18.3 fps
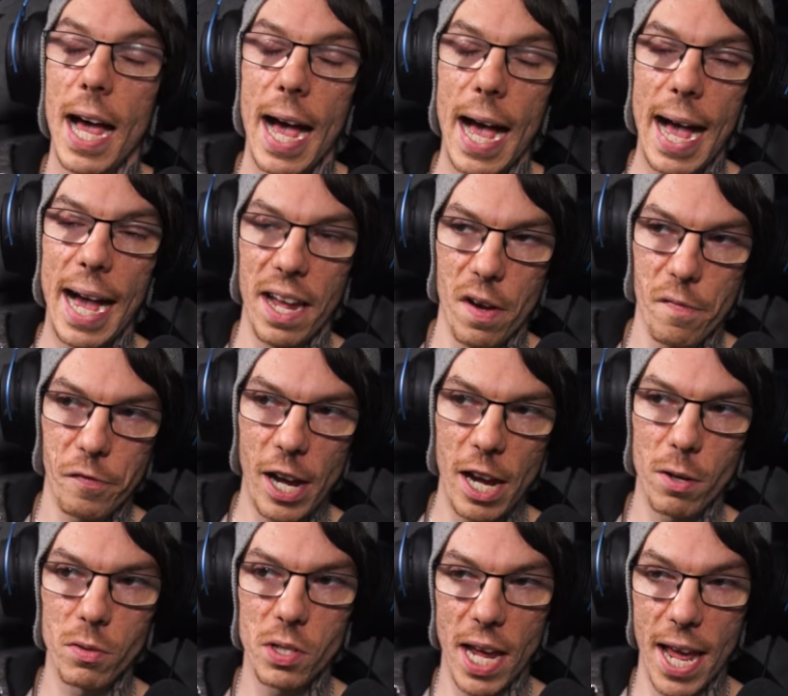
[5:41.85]
I have
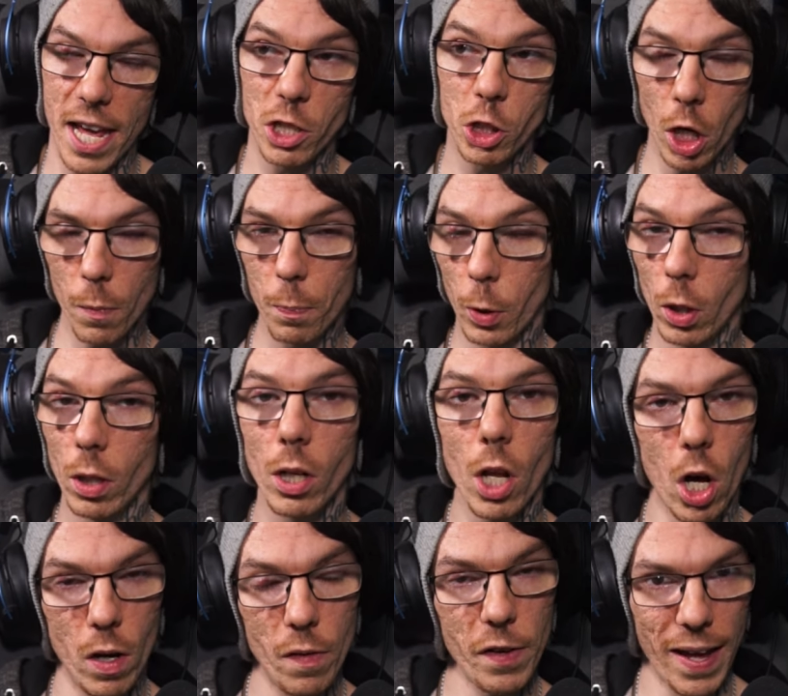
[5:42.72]
found a couple
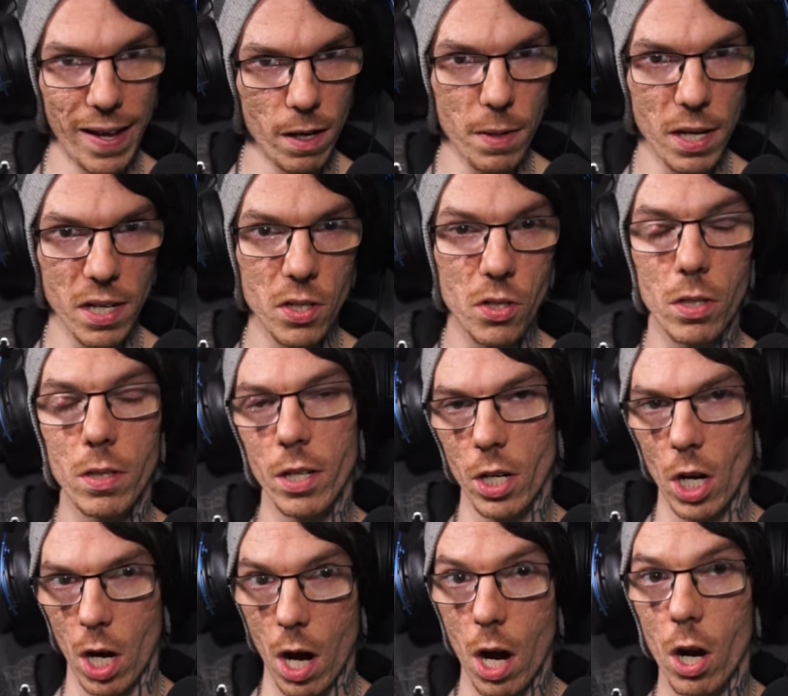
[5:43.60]
of enemies that
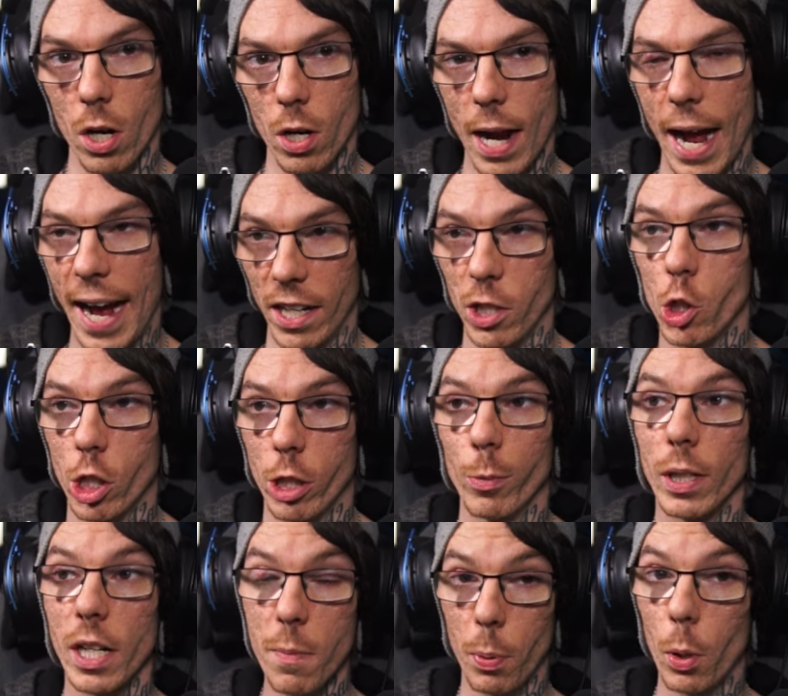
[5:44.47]
are
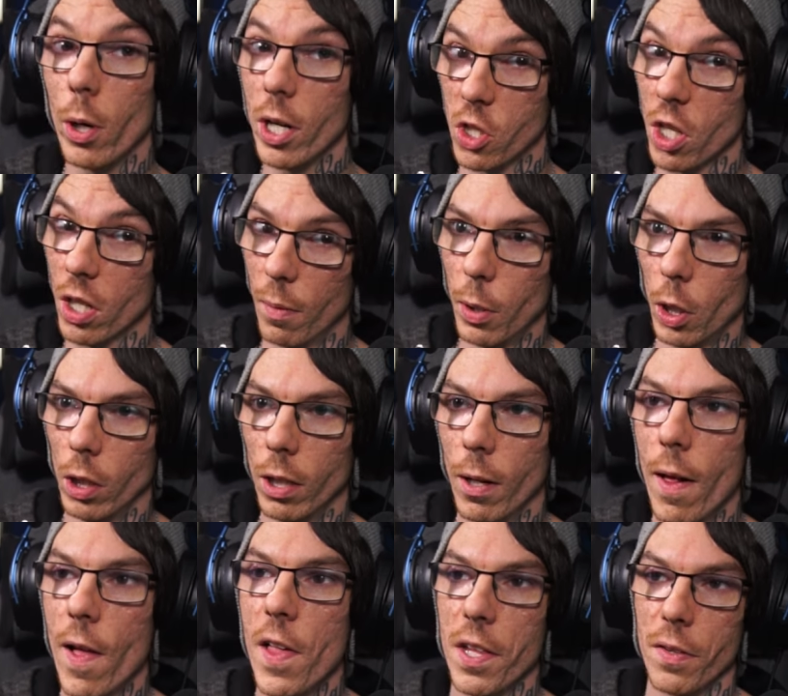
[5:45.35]
actually poisonable.
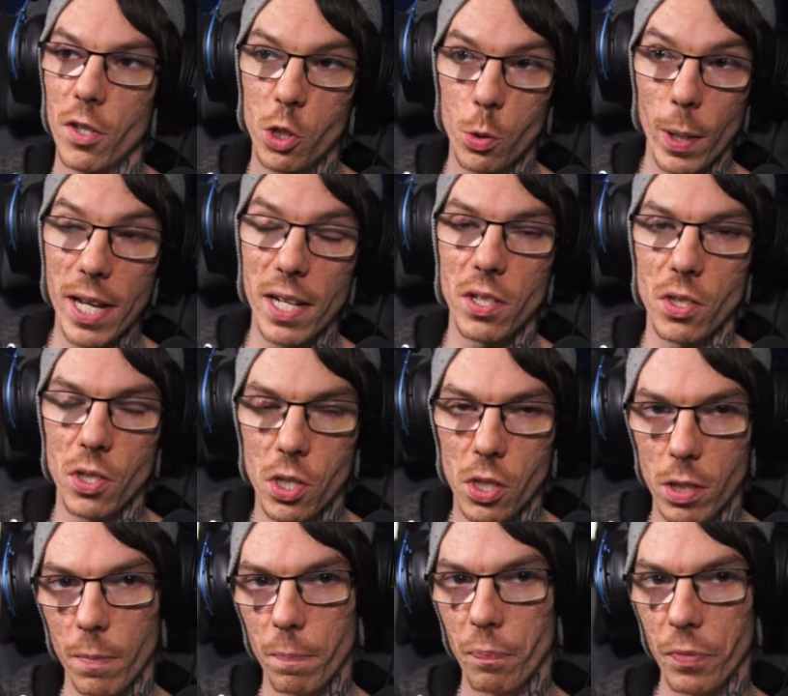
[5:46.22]
The
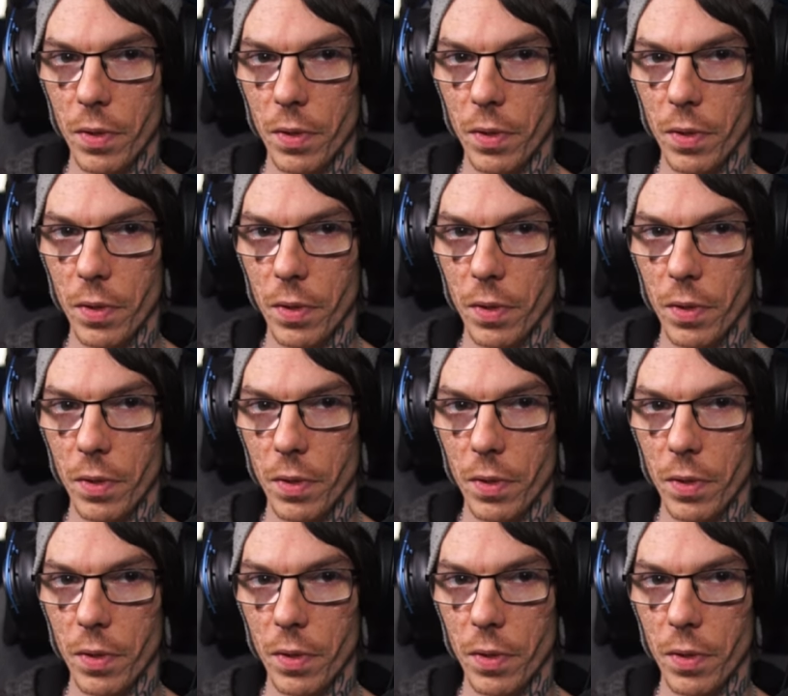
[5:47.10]
twins,